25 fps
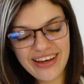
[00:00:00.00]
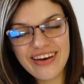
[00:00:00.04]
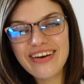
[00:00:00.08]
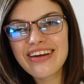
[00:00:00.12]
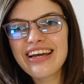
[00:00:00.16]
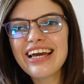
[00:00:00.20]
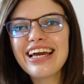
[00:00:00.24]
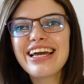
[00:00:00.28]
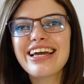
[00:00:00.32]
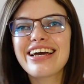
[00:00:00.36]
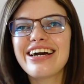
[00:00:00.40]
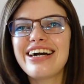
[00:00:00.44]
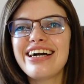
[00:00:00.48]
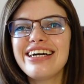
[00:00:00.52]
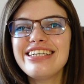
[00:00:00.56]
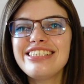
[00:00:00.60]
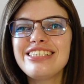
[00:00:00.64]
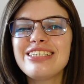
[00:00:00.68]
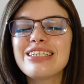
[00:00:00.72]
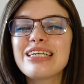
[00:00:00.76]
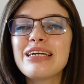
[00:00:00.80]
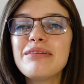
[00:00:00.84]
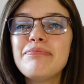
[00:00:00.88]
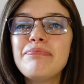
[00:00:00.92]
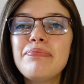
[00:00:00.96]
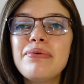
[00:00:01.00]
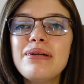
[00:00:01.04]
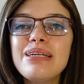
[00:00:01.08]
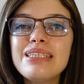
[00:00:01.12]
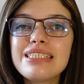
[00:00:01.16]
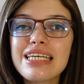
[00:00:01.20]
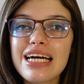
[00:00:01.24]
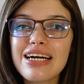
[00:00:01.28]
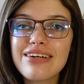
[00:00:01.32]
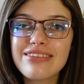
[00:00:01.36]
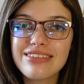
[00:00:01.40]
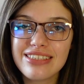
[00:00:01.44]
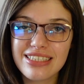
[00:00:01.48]
Okay guys, you can print
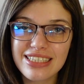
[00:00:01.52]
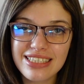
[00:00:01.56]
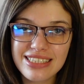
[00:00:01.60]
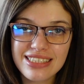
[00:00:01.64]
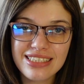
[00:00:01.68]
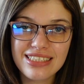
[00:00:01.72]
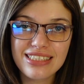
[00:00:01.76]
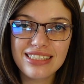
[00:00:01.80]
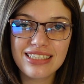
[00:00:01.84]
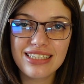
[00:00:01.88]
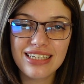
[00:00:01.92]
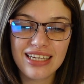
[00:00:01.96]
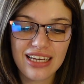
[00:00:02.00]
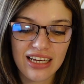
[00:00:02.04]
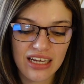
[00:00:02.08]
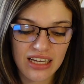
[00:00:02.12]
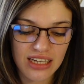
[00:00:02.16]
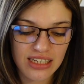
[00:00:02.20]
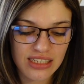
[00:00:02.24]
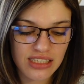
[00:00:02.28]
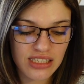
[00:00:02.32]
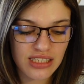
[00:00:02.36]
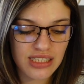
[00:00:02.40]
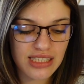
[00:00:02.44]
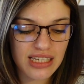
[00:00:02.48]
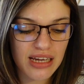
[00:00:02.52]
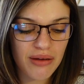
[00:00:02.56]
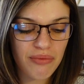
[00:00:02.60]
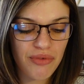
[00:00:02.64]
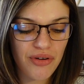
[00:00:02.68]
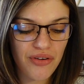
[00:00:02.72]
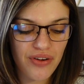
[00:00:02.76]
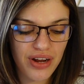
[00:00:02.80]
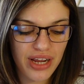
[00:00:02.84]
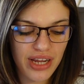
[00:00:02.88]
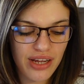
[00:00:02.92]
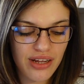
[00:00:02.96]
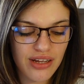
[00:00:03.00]
out this
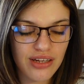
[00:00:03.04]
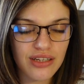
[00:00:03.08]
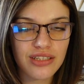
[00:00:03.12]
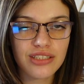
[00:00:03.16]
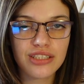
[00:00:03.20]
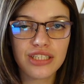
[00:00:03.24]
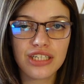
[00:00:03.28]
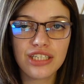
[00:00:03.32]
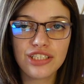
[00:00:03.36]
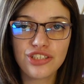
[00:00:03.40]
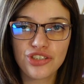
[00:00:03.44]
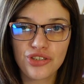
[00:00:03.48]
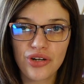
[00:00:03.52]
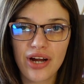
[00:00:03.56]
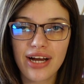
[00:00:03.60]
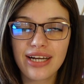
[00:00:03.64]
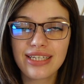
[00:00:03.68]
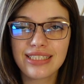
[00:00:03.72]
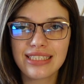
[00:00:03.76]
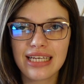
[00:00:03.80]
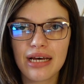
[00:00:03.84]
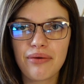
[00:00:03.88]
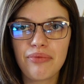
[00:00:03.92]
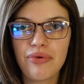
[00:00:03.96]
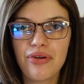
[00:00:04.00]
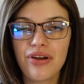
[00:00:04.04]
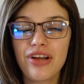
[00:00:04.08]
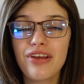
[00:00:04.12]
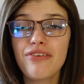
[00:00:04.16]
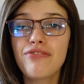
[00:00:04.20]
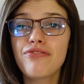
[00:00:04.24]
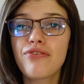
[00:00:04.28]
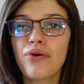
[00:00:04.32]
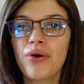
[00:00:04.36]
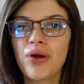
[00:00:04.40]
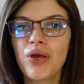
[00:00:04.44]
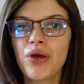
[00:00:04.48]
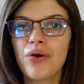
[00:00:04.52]
summary, this drug summary
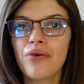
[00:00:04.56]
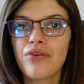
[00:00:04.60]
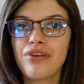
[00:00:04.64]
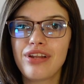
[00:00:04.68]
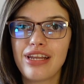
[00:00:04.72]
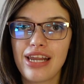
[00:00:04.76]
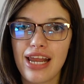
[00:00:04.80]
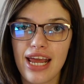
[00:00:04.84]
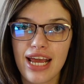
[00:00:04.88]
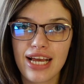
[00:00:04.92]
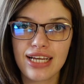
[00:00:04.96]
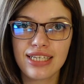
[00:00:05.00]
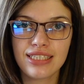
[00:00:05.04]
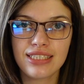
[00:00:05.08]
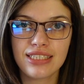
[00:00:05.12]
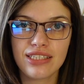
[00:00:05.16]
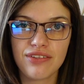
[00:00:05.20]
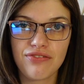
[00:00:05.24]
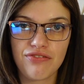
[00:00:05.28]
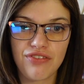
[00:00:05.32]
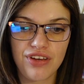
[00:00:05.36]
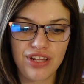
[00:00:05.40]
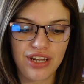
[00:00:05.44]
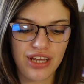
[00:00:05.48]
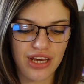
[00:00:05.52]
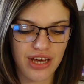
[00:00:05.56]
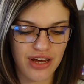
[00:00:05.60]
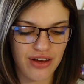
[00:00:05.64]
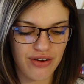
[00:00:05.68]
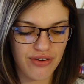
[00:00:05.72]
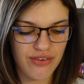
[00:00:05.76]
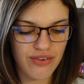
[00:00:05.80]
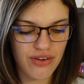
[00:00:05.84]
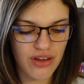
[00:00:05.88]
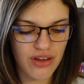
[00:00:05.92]
for your next video.